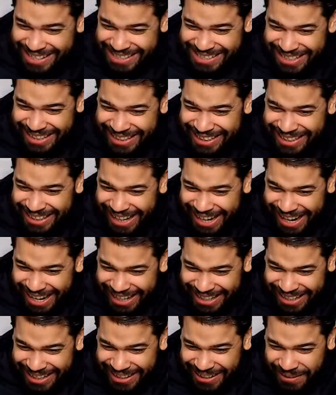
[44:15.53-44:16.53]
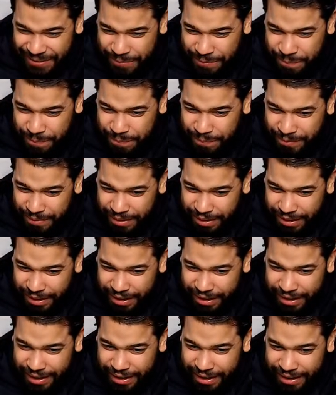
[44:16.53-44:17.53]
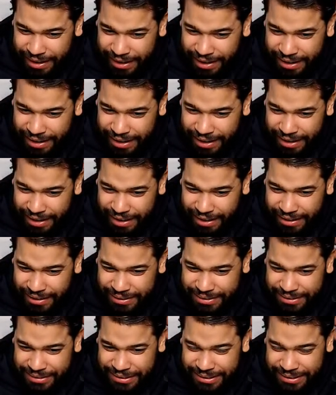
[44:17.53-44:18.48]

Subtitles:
Today, I'm